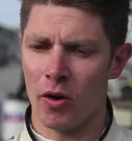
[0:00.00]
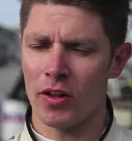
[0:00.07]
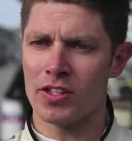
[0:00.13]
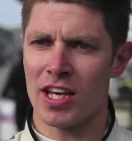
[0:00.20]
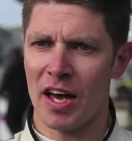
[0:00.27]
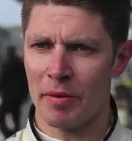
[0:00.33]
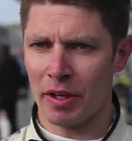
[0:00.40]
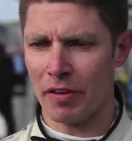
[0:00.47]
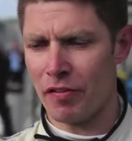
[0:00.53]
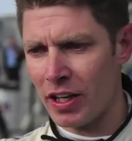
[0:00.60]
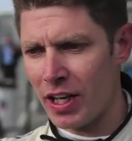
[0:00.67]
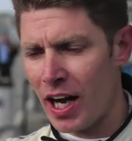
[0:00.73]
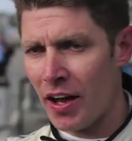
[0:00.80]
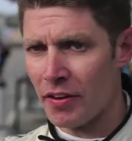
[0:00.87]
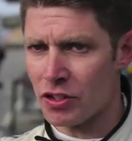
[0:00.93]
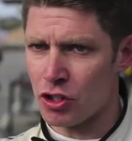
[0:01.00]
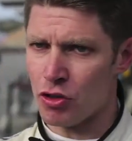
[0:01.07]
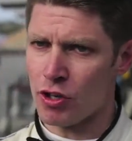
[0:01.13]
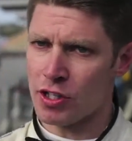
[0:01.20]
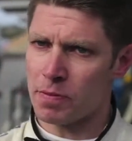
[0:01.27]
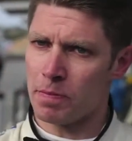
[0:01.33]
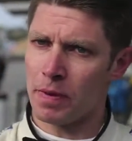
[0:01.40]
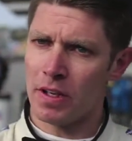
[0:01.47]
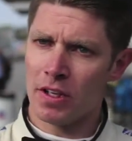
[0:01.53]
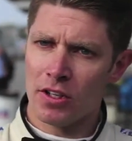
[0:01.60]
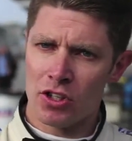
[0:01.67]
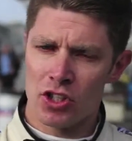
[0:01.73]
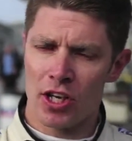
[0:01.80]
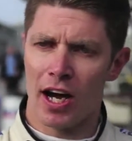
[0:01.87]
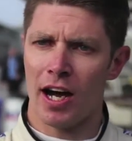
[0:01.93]
all the time you're looking for a car that's crisp,
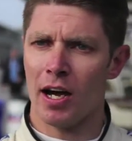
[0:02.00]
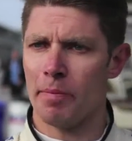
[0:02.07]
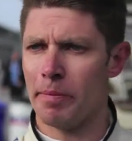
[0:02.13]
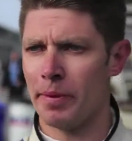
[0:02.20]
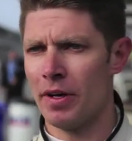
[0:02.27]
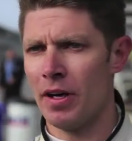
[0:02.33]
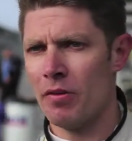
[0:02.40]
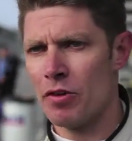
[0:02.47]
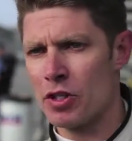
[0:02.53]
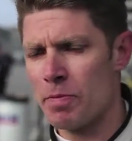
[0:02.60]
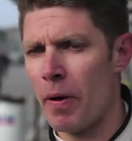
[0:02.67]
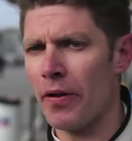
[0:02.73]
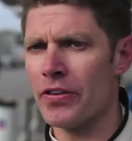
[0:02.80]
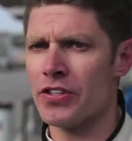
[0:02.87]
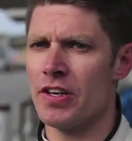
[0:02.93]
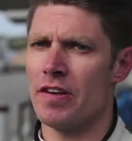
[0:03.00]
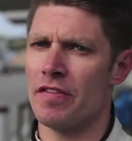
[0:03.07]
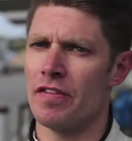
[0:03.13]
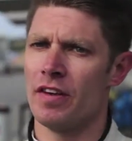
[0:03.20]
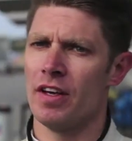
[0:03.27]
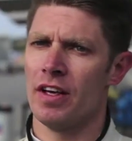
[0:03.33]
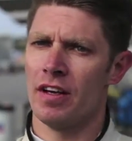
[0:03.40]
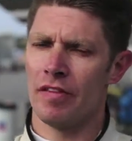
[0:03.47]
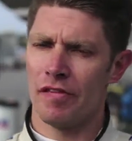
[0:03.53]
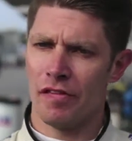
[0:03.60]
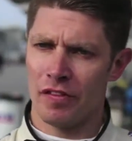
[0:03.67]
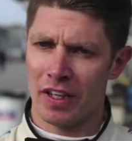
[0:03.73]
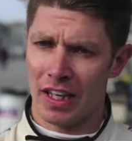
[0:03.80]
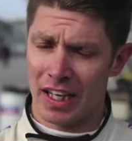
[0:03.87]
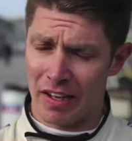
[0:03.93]
sharp, responsive,
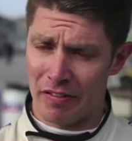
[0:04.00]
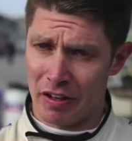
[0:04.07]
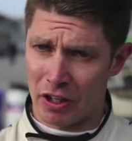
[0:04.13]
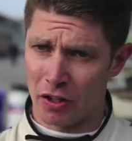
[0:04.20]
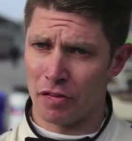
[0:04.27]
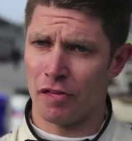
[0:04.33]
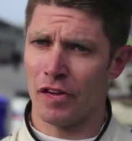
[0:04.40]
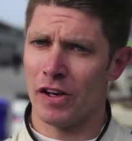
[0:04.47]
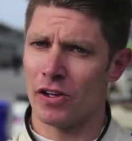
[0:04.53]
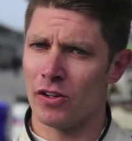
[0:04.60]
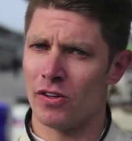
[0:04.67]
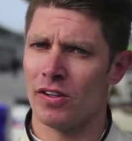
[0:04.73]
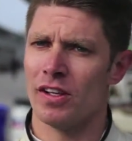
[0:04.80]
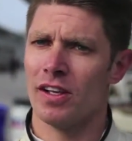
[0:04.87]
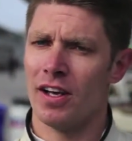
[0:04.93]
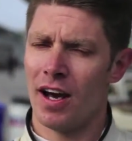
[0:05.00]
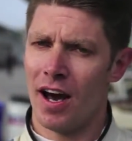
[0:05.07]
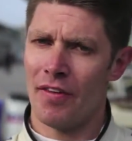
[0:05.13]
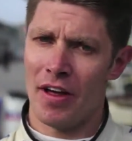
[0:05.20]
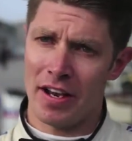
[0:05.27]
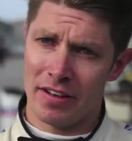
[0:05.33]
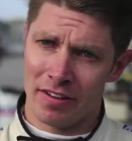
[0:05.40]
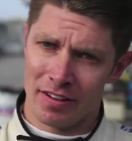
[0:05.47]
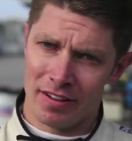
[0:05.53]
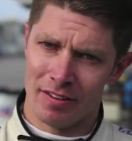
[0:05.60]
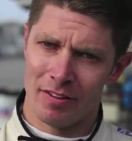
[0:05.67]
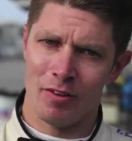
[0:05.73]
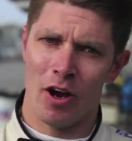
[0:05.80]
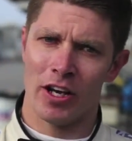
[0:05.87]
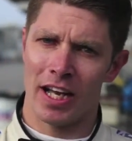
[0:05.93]
giving good feel, and then,
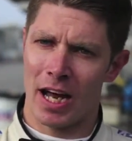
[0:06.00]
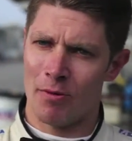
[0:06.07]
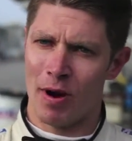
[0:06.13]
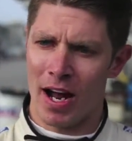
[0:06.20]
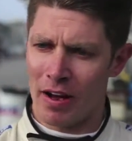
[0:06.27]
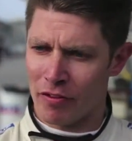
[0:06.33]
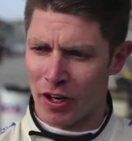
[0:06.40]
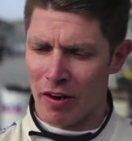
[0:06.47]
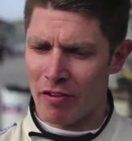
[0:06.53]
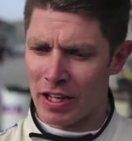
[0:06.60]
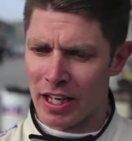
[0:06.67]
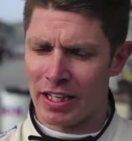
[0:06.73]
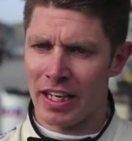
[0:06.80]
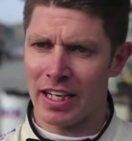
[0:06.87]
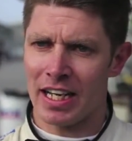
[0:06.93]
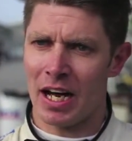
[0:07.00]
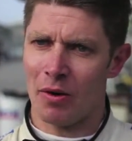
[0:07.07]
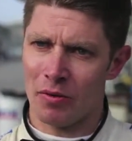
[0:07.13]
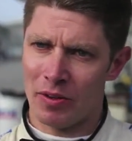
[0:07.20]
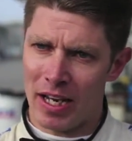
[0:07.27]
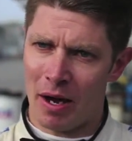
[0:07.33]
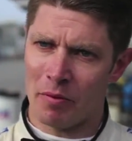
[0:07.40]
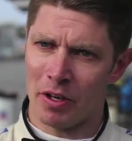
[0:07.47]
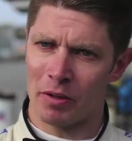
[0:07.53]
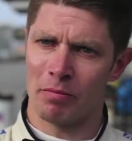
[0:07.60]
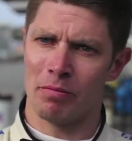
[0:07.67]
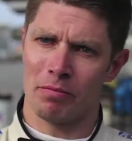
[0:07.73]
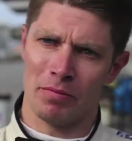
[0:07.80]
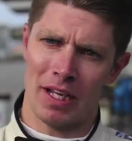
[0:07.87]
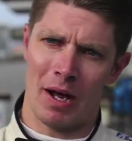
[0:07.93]
okay, right, I've got everything I need now, now I'm going to,
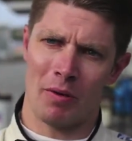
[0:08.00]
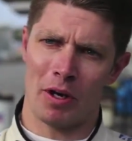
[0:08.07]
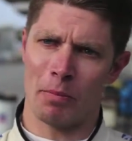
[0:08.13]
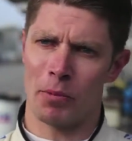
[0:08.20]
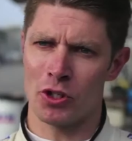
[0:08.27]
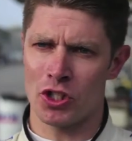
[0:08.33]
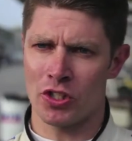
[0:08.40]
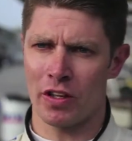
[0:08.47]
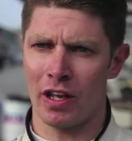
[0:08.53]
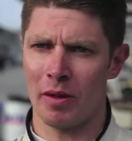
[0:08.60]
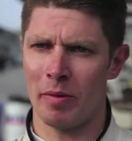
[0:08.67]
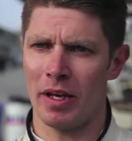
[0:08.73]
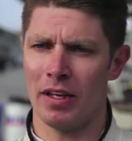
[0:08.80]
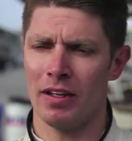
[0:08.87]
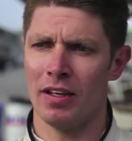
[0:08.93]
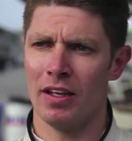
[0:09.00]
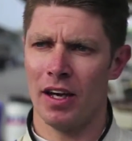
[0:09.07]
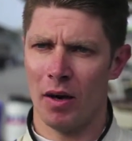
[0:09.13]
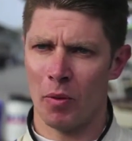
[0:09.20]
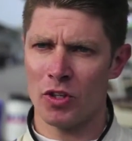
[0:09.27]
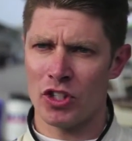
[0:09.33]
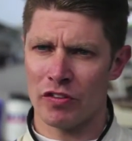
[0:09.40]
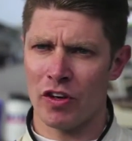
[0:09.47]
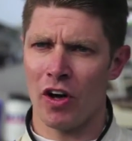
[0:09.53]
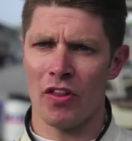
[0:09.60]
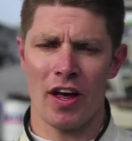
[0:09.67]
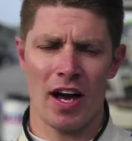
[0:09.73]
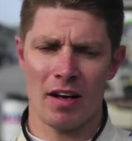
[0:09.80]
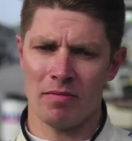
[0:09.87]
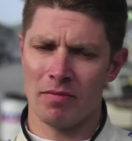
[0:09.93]
now I'm going to push it to the limit. And once you've got
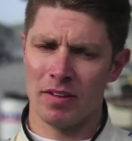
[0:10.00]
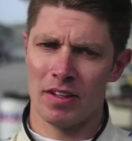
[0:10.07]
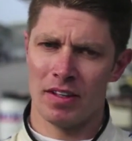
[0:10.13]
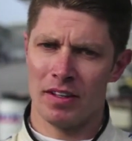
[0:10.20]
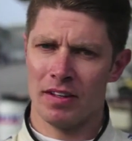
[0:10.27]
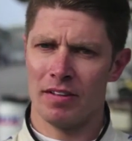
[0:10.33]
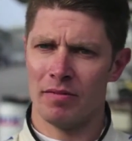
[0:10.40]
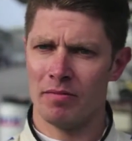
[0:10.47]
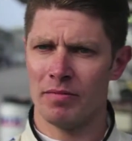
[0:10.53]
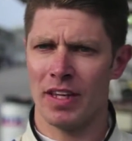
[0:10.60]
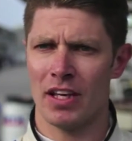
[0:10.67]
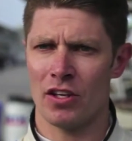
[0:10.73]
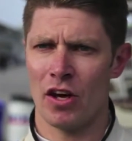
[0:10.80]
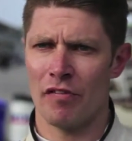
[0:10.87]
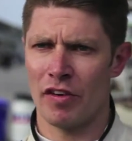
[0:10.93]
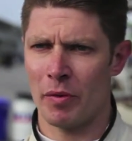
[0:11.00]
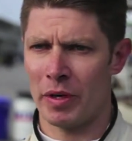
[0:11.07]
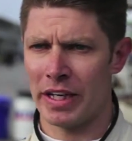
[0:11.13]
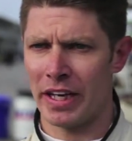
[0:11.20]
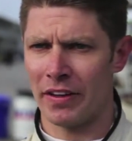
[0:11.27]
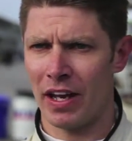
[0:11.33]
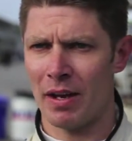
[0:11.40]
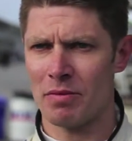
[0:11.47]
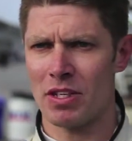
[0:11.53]
that, that's hopefully when you get the lap